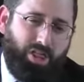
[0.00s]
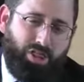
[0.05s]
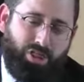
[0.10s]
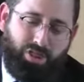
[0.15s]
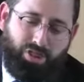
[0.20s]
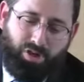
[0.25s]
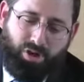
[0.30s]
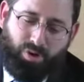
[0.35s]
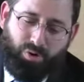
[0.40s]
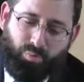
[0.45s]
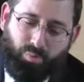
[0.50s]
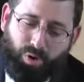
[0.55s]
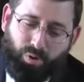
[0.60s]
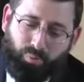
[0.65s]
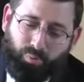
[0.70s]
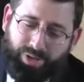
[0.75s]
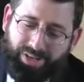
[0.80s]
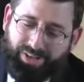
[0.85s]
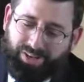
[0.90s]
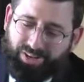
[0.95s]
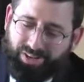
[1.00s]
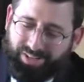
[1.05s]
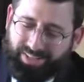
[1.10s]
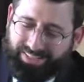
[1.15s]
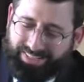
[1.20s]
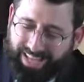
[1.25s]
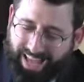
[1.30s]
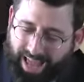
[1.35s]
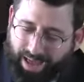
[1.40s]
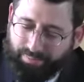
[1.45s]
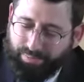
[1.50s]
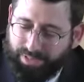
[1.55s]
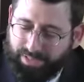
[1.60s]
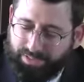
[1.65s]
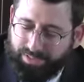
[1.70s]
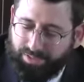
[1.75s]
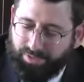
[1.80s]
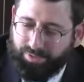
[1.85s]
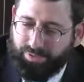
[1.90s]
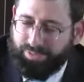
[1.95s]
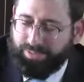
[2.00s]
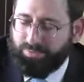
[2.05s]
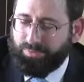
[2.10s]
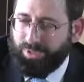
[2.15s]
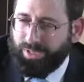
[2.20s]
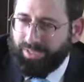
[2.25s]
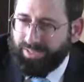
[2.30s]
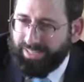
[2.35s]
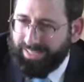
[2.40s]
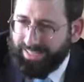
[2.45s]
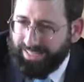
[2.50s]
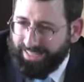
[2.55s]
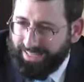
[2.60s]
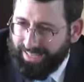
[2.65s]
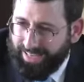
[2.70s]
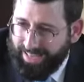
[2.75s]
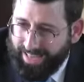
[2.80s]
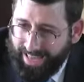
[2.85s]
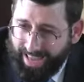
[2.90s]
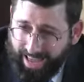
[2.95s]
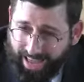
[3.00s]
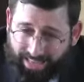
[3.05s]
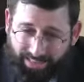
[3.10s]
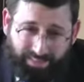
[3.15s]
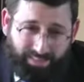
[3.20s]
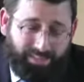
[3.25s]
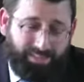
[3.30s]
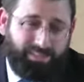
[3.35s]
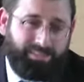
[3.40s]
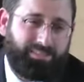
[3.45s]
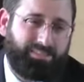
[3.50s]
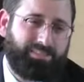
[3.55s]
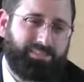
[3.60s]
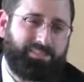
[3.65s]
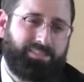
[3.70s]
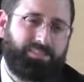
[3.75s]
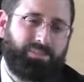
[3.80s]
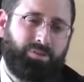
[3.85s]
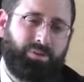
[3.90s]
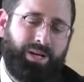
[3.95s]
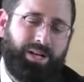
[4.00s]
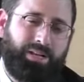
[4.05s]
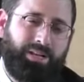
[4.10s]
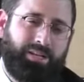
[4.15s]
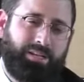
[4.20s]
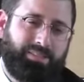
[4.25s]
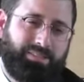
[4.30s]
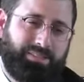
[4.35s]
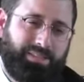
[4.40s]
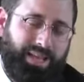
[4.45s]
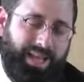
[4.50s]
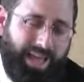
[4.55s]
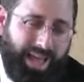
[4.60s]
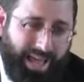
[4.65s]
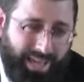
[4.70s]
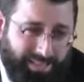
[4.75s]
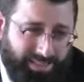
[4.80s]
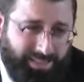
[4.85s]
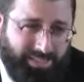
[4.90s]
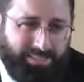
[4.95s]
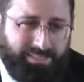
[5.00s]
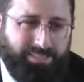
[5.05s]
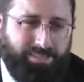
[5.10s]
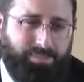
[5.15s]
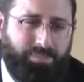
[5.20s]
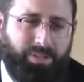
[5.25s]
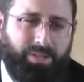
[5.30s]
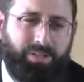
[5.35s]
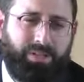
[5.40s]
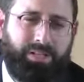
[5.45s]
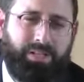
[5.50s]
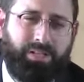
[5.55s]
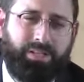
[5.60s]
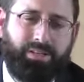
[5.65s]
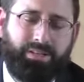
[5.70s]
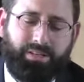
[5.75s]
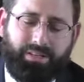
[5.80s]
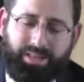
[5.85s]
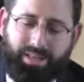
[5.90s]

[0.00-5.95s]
The, what we could tap into is really endless greatness, endless ability.